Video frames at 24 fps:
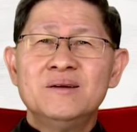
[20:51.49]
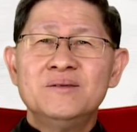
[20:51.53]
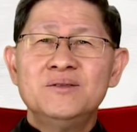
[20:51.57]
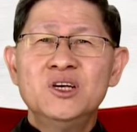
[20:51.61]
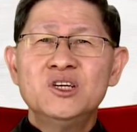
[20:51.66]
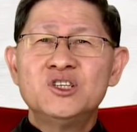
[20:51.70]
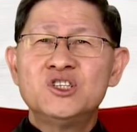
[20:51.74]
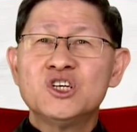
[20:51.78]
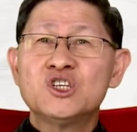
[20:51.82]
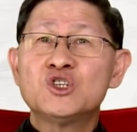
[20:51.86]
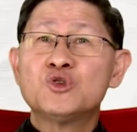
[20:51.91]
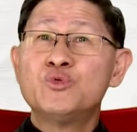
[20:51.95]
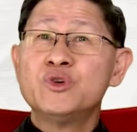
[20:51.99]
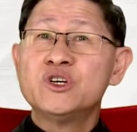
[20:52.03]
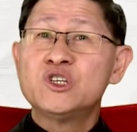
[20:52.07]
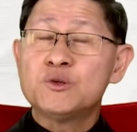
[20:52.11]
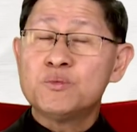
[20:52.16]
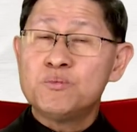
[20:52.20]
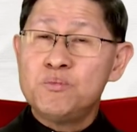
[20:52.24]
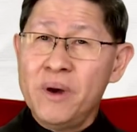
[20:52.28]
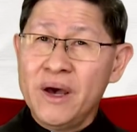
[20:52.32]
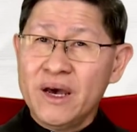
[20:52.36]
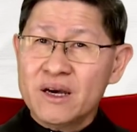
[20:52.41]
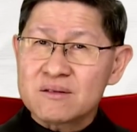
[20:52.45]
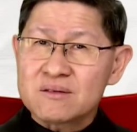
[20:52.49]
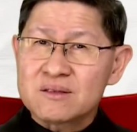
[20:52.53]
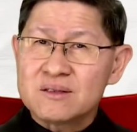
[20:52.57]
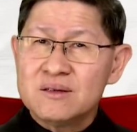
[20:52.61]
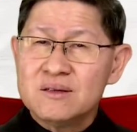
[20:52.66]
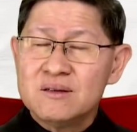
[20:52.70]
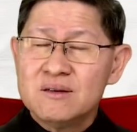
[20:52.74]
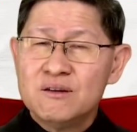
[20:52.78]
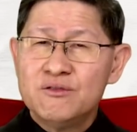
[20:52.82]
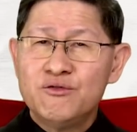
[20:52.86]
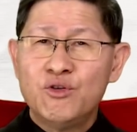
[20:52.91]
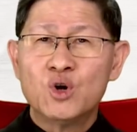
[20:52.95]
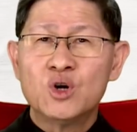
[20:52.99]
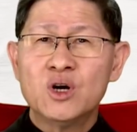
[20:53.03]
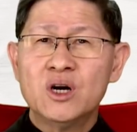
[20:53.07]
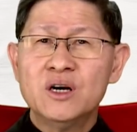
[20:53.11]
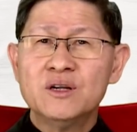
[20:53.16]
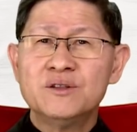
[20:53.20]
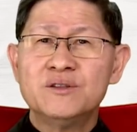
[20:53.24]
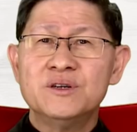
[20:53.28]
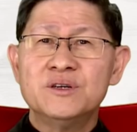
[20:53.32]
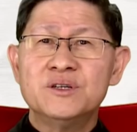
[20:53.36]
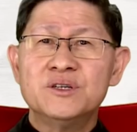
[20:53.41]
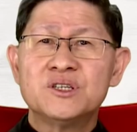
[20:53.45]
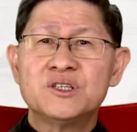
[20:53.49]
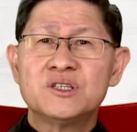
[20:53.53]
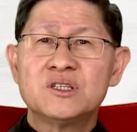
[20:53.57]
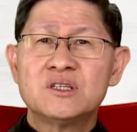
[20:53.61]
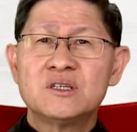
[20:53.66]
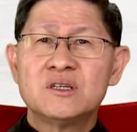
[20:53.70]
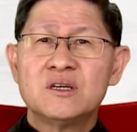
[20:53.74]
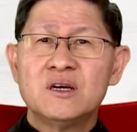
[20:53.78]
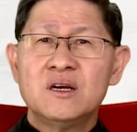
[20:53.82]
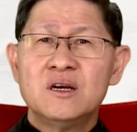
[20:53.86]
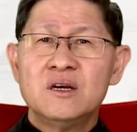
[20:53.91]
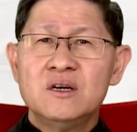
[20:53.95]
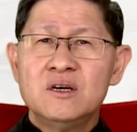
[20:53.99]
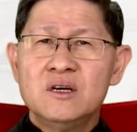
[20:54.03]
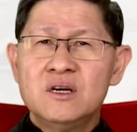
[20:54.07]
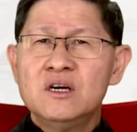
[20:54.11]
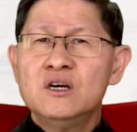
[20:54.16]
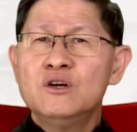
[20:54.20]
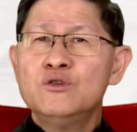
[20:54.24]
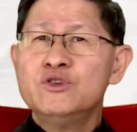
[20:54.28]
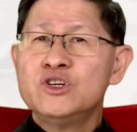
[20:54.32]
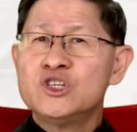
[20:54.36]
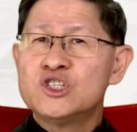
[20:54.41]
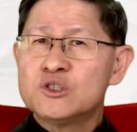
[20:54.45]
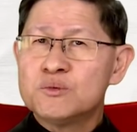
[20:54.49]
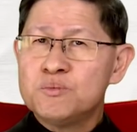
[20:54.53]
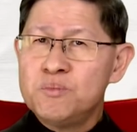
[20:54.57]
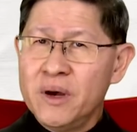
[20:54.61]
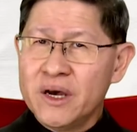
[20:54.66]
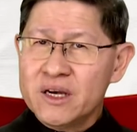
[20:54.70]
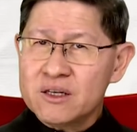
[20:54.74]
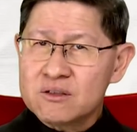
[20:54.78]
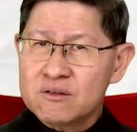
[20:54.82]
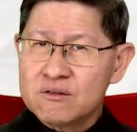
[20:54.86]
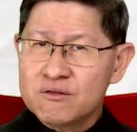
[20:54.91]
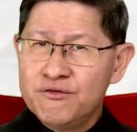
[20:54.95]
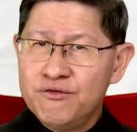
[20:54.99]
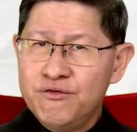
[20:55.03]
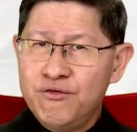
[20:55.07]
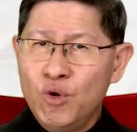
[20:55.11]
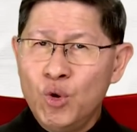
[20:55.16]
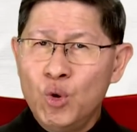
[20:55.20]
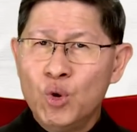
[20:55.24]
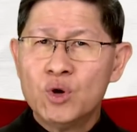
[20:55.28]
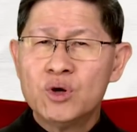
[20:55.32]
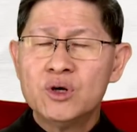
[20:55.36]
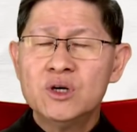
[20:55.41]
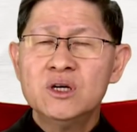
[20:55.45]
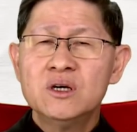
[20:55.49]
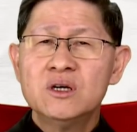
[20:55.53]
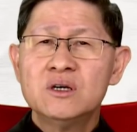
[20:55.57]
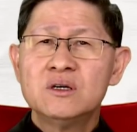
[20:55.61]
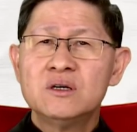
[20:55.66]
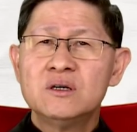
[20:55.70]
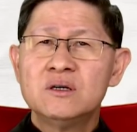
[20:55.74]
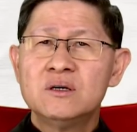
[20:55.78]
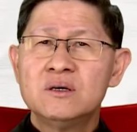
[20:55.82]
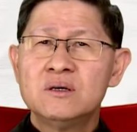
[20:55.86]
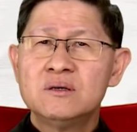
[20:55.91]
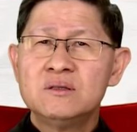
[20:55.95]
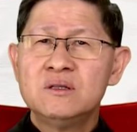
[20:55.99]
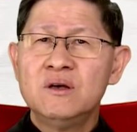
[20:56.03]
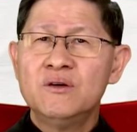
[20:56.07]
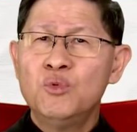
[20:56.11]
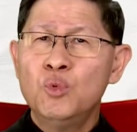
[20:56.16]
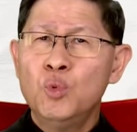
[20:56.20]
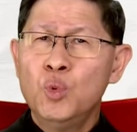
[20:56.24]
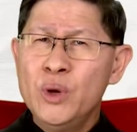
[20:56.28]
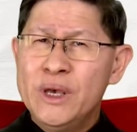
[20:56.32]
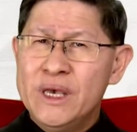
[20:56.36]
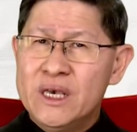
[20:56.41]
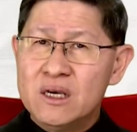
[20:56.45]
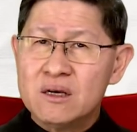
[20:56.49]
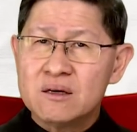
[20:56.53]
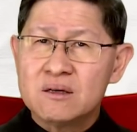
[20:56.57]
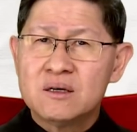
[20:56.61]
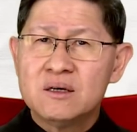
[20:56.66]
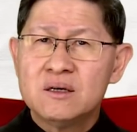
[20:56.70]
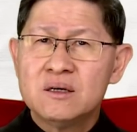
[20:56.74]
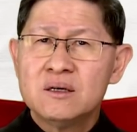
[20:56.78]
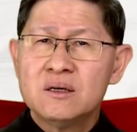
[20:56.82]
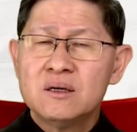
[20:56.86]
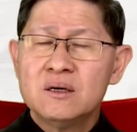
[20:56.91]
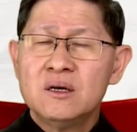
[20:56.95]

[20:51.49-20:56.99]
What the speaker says: This is respect for others, respect for the weak,